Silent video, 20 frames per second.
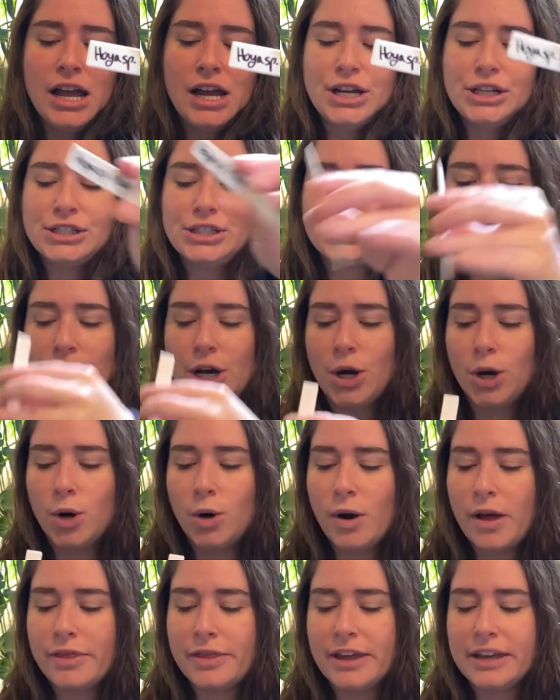
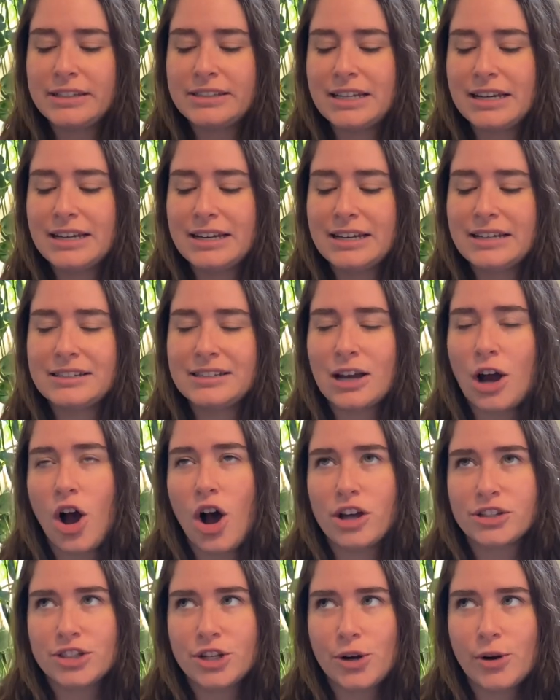So this is
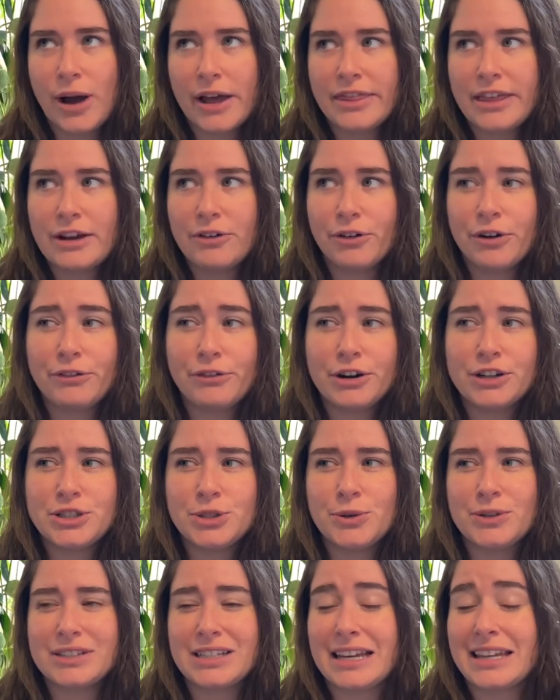also, I think, referred
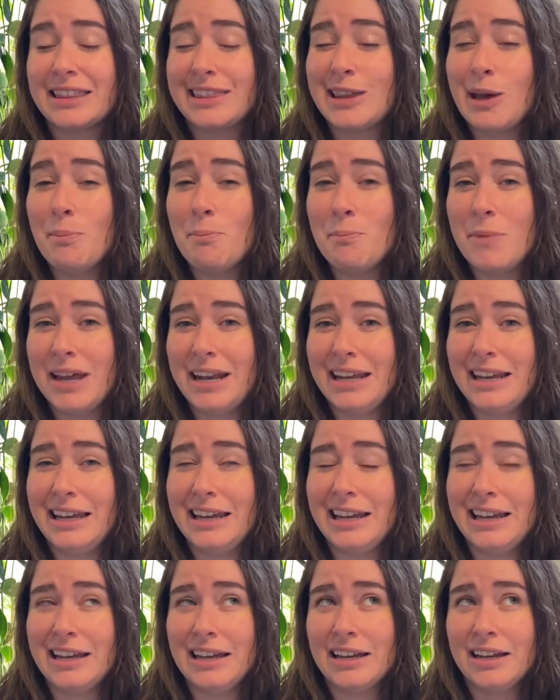to as like the
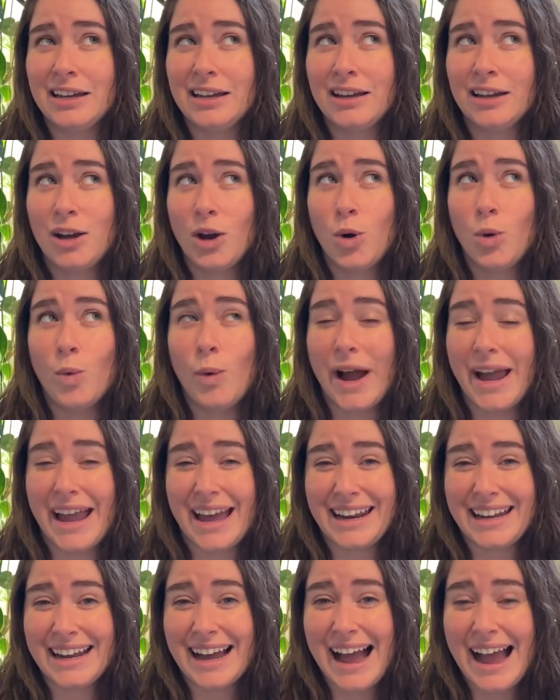mini
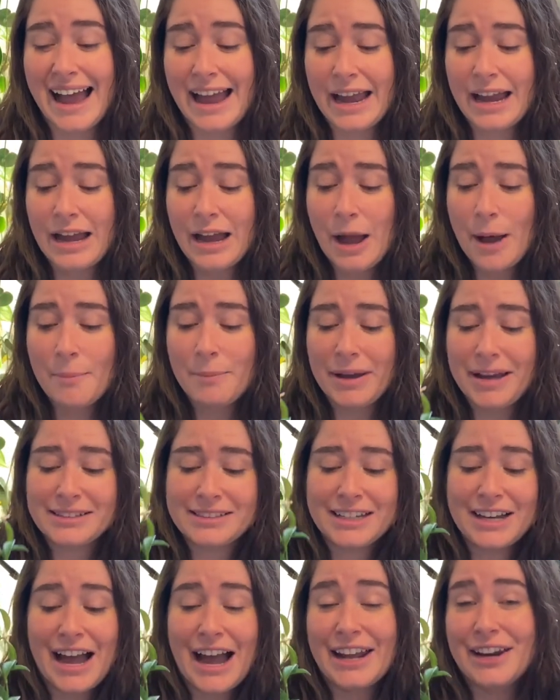Wyetii because
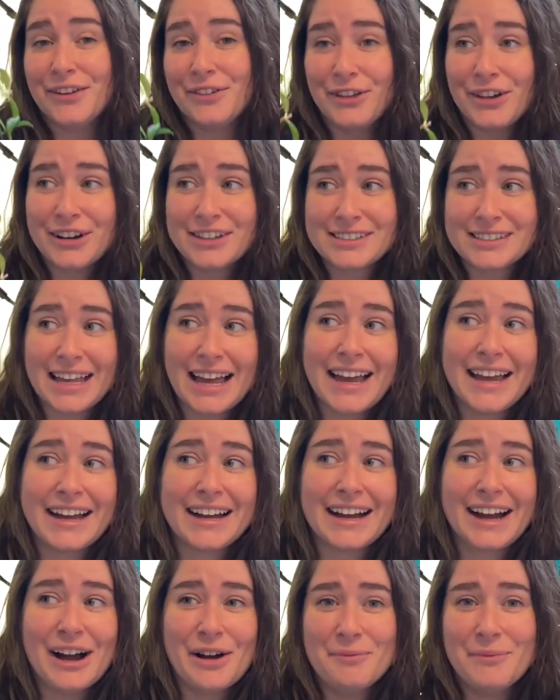it kind of looks
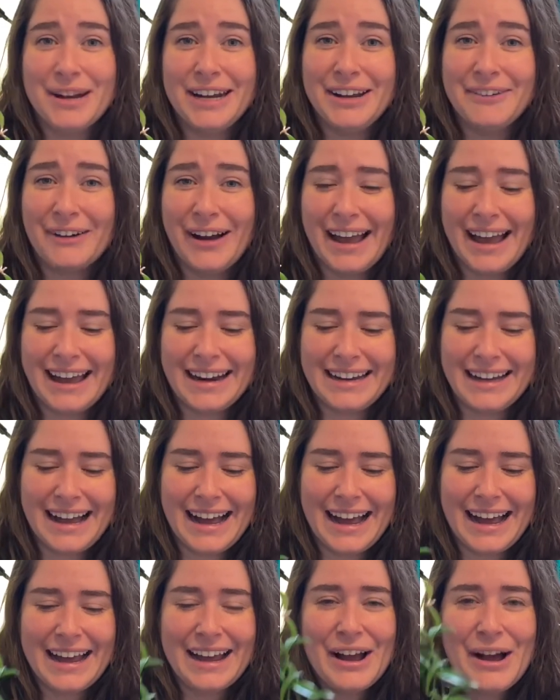like a mini
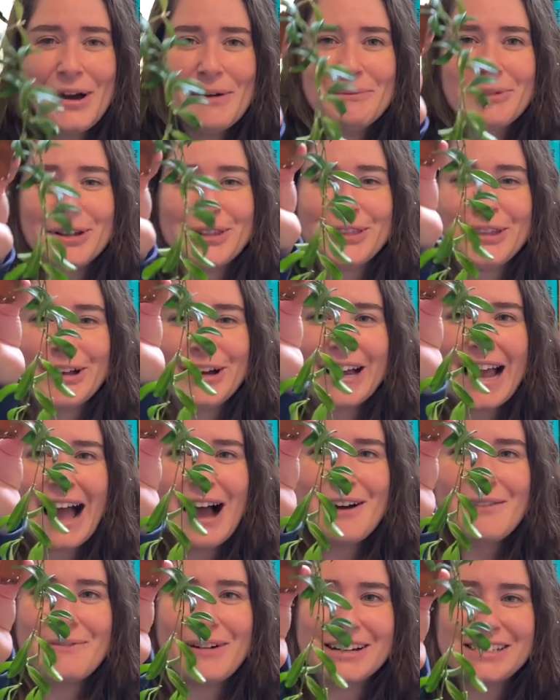Wyetii. But look
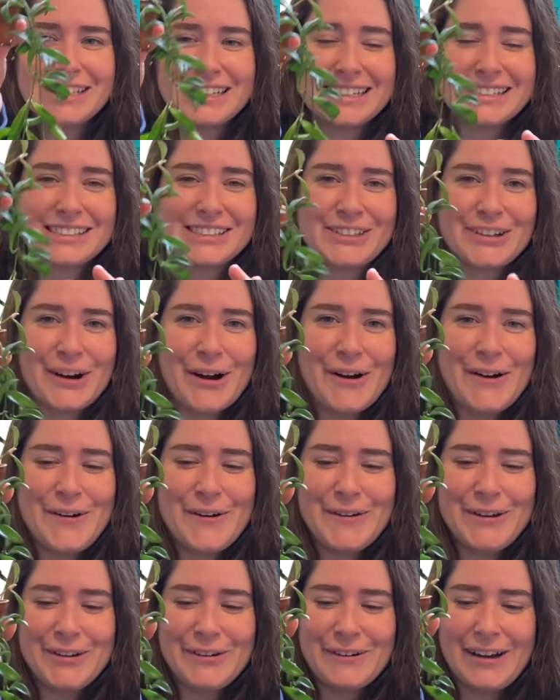how much it has
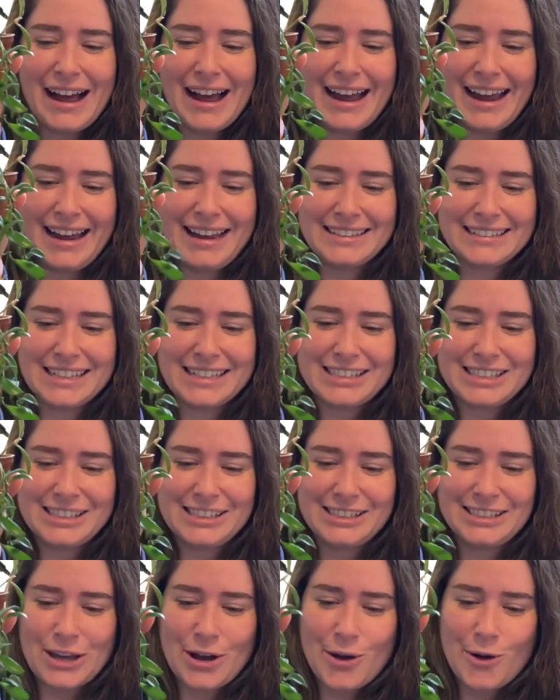grown, you guys. It's
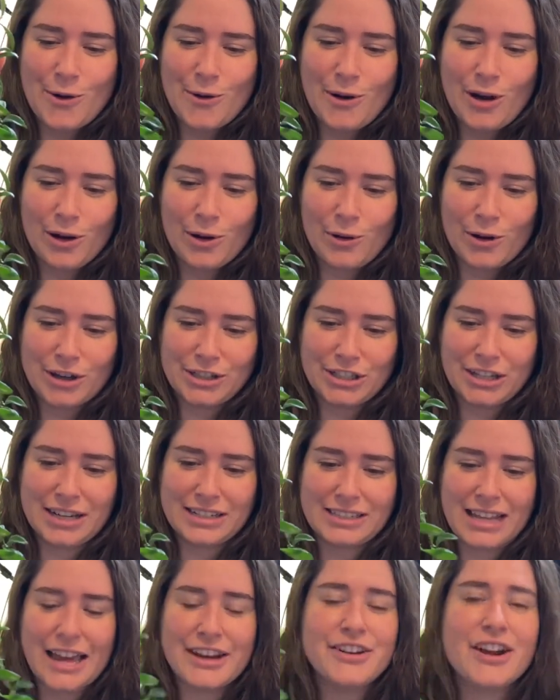so
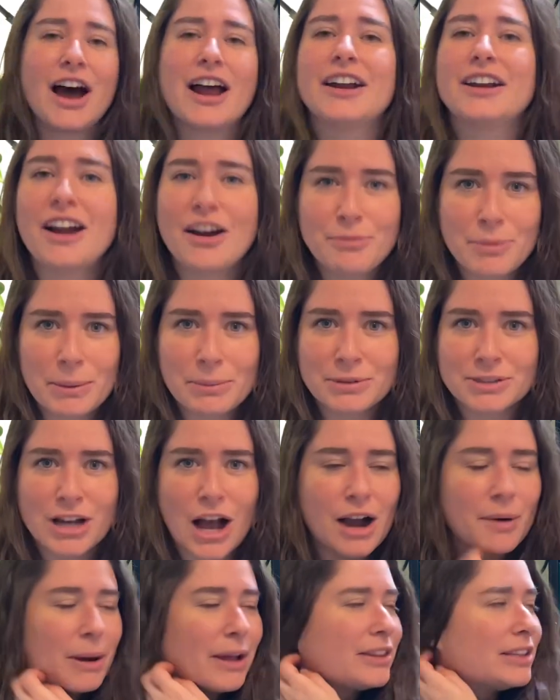gorgeous. And not enough people
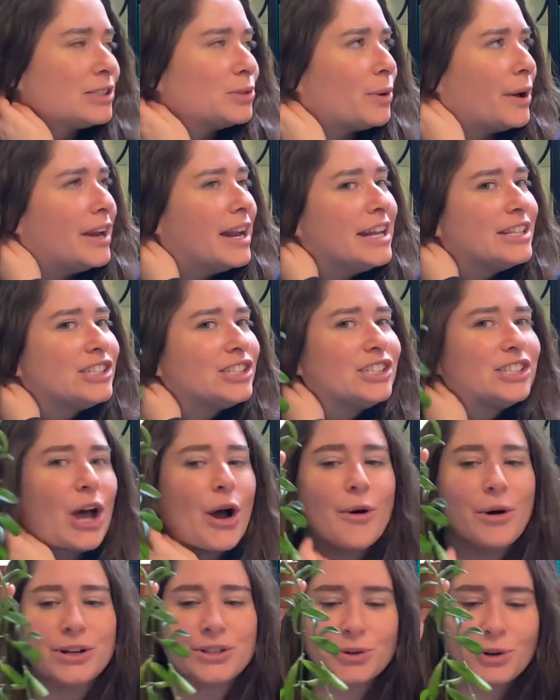talk about this one. It's
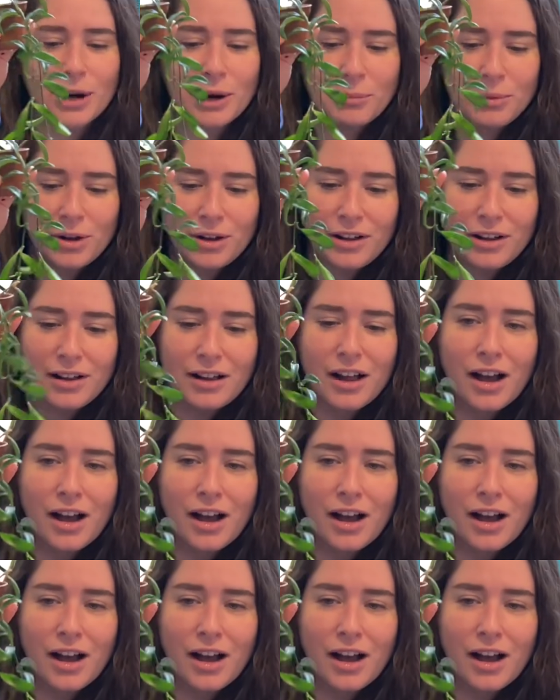so adorable.